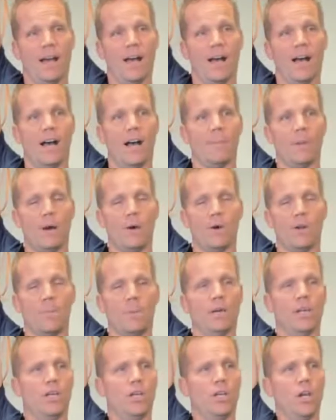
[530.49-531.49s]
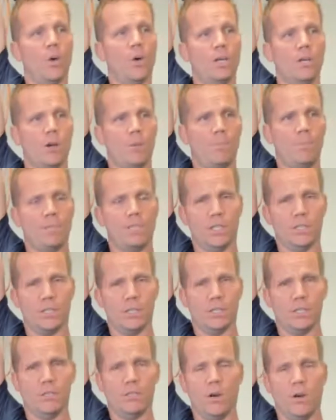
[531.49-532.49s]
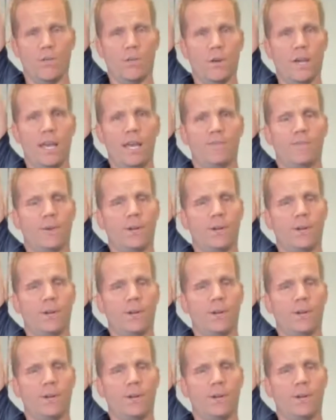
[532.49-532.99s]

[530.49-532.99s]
I want to be able to go into a position overhead,